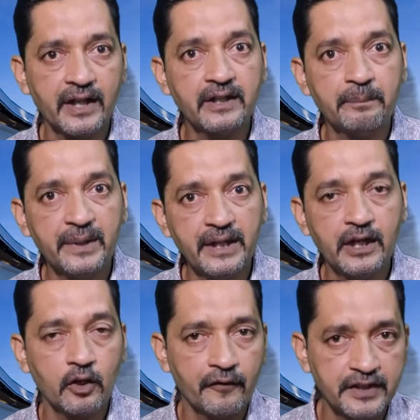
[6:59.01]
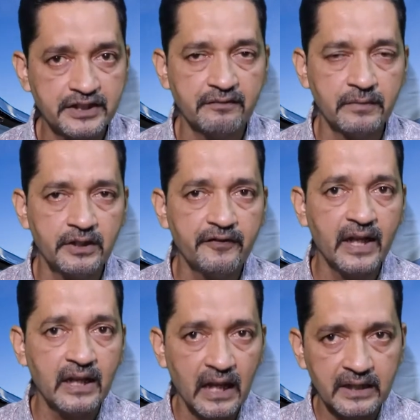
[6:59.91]
and the period of achievement, we
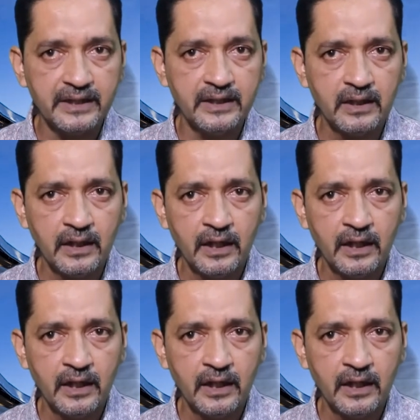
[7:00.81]
are lucky